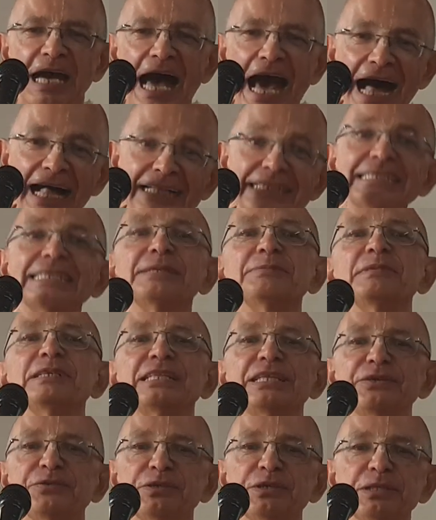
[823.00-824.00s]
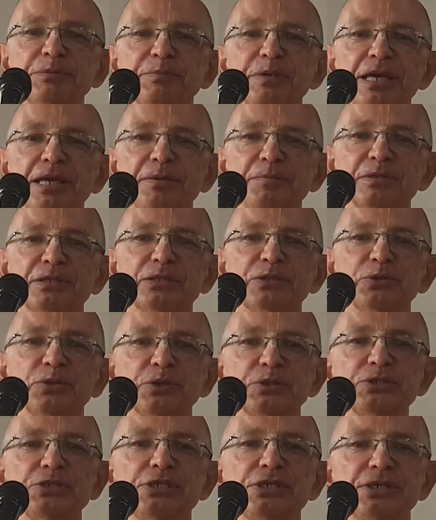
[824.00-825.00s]
ultimately will be able to
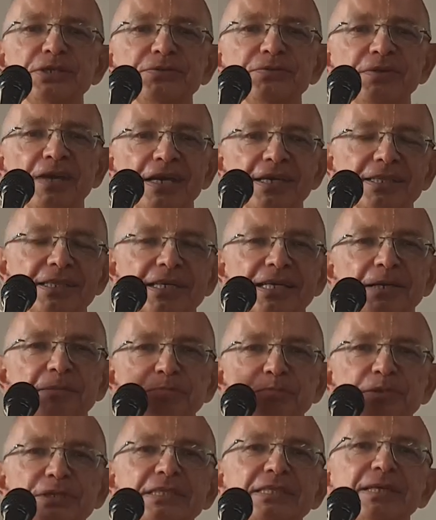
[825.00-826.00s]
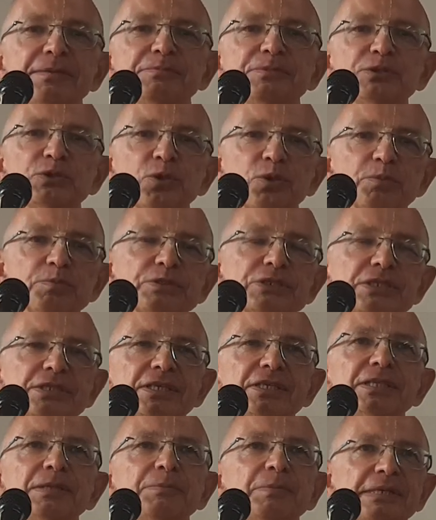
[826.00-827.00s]
achieve the complete absorption
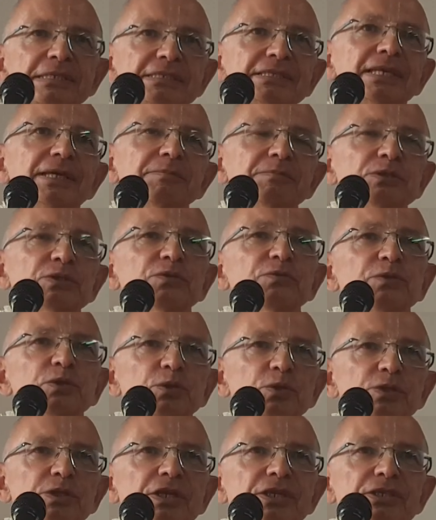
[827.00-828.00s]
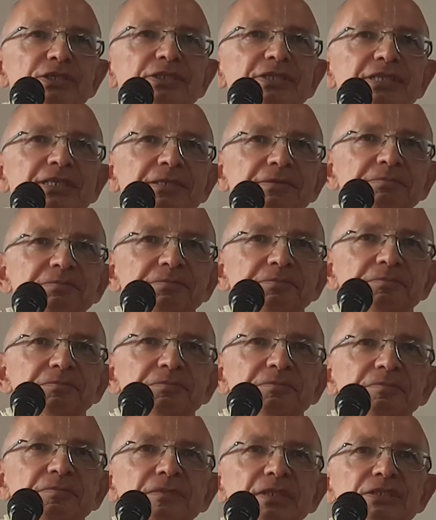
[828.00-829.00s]
in the pastimes of Lord Krishna.
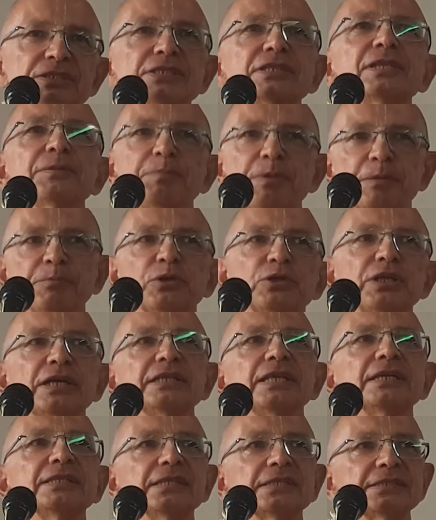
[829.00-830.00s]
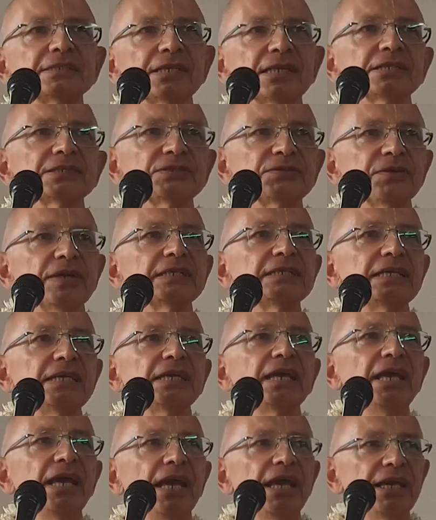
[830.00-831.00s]
Srila Prabodhananda
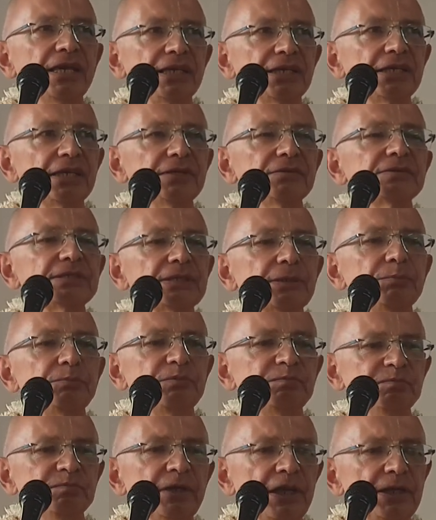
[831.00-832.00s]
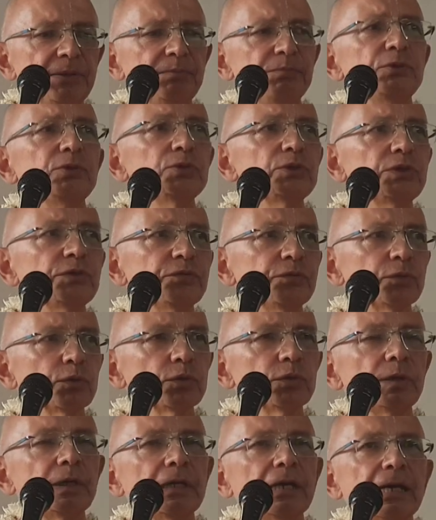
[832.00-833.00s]
Saraswati, he gives the very beautiful